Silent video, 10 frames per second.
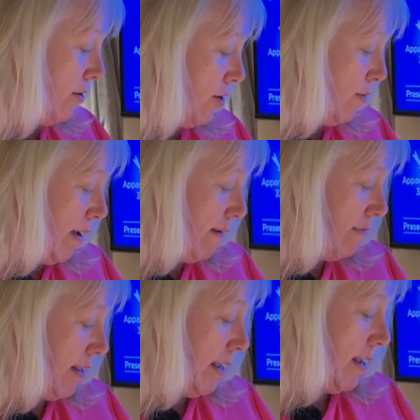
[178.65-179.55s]
you have
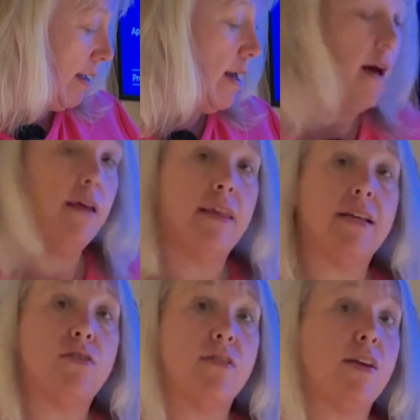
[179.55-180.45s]

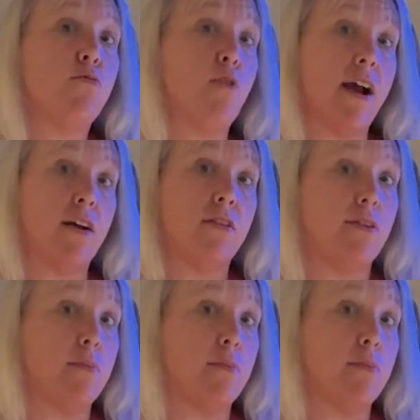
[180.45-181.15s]
these are the regular